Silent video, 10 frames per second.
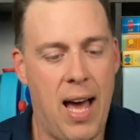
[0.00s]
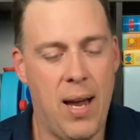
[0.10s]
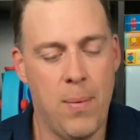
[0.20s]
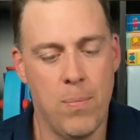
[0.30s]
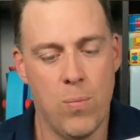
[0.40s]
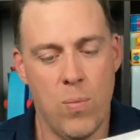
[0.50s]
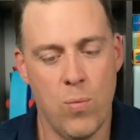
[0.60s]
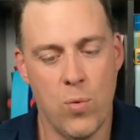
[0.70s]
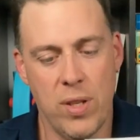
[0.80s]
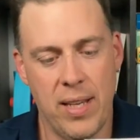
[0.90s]
I'm
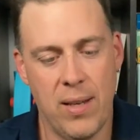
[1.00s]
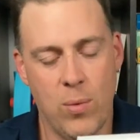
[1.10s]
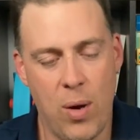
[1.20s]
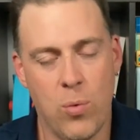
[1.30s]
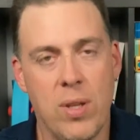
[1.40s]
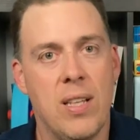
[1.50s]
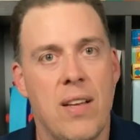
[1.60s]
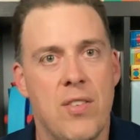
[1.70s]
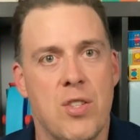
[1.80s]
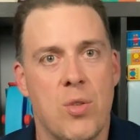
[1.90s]
really, I really
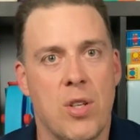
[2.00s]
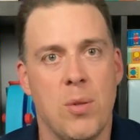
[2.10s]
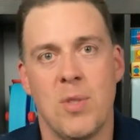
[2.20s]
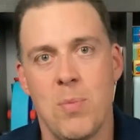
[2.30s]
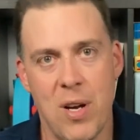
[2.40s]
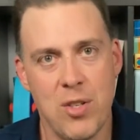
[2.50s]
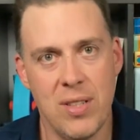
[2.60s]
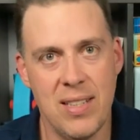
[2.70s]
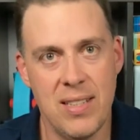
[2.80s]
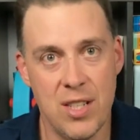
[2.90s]
love this curriculum, especially
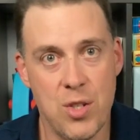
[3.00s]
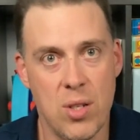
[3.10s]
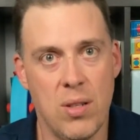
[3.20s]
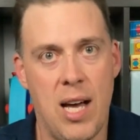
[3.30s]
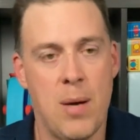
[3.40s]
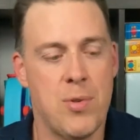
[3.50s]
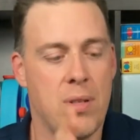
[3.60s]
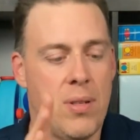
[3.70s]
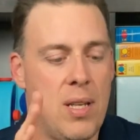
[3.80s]
the digital option.